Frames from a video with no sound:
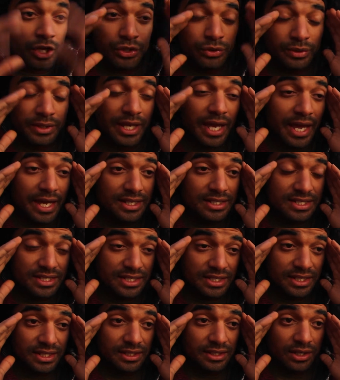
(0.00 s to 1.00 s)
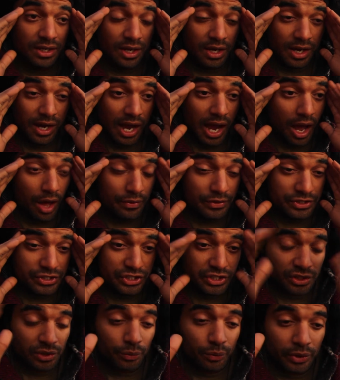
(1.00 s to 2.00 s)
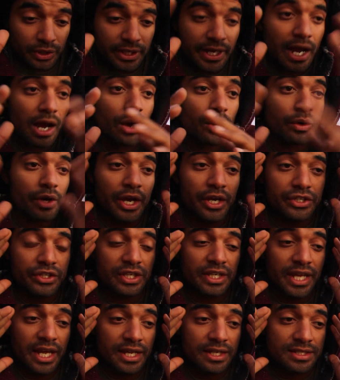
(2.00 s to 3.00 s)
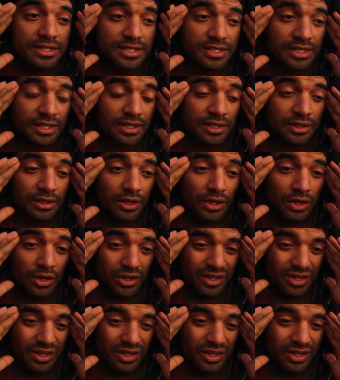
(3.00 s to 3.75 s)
you can't see how it's gonna work out, and you can't see